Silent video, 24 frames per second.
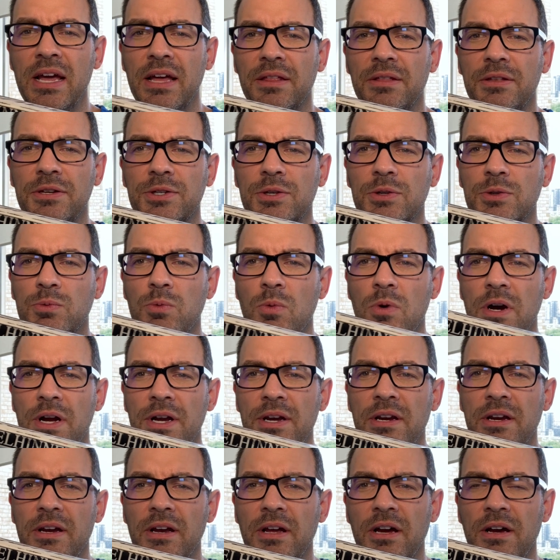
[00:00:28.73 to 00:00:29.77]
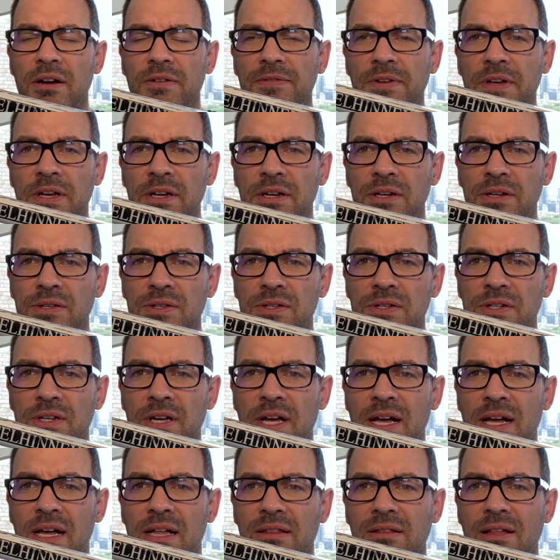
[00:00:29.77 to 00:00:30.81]
This is one of his
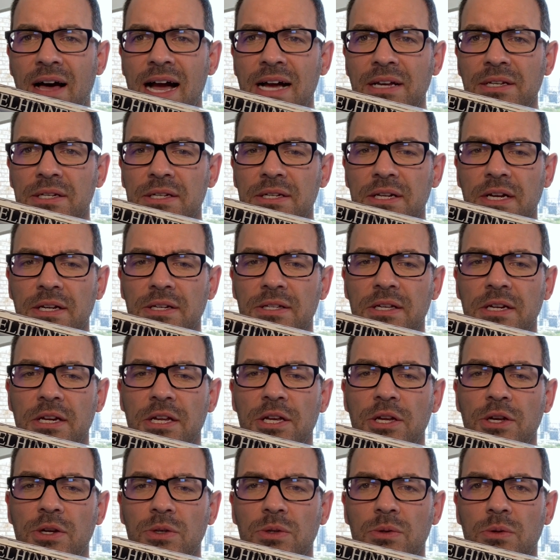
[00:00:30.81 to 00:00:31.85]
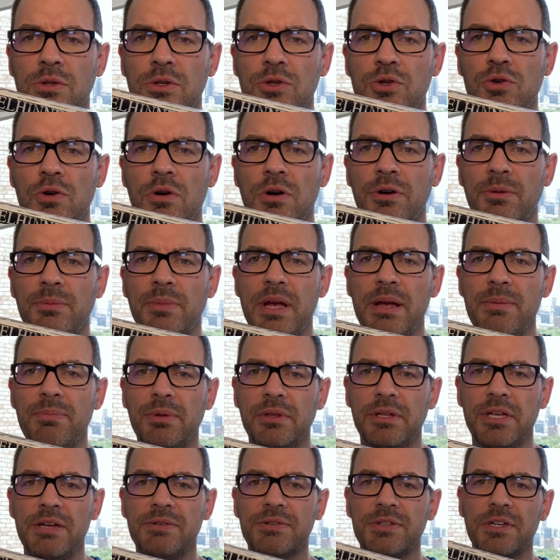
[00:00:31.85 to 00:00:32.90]
last sticks that he used with the Toronto Maple
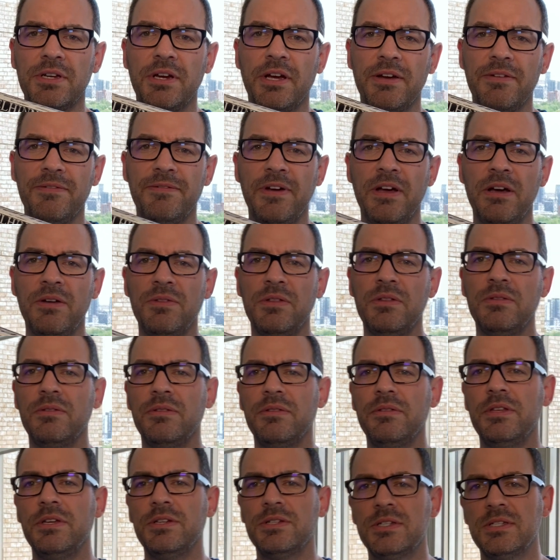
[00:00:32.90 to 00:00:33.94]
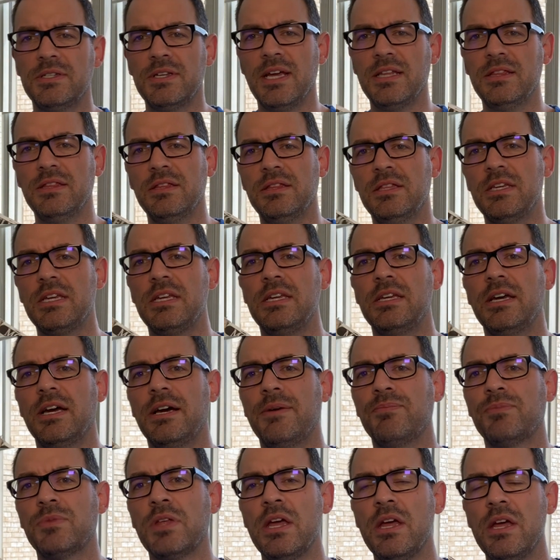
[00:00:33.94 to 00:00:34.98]
Leafs, and I found this at the
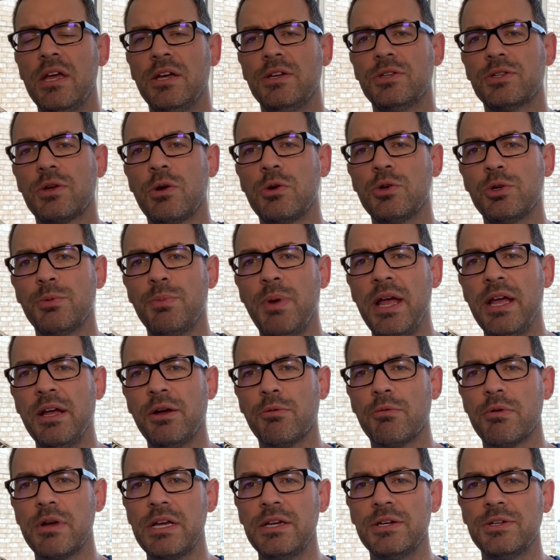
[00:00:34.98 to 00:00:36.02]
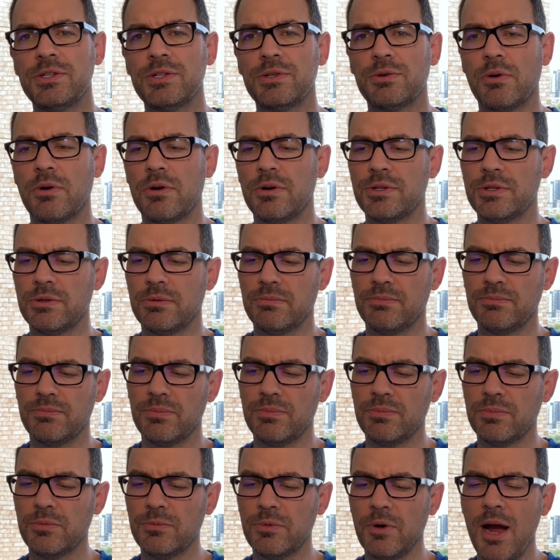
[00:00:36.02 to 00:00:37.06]
Scotiabank Arena store, so
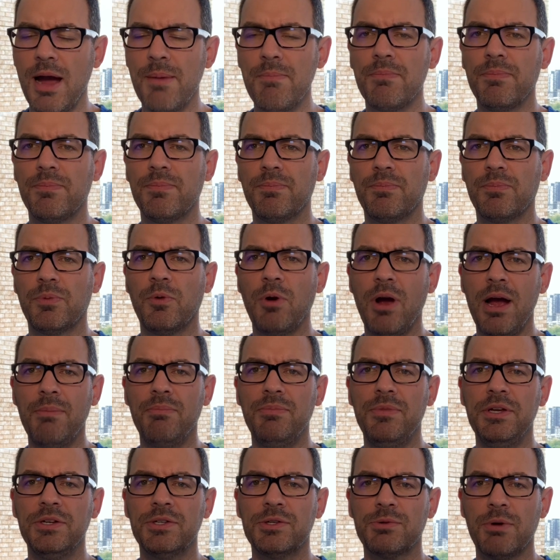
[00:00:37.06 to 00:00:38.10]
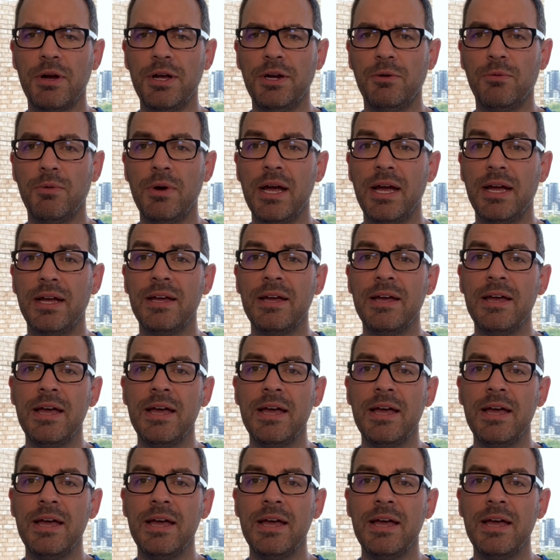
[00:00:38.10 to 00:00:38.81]
grab this right away.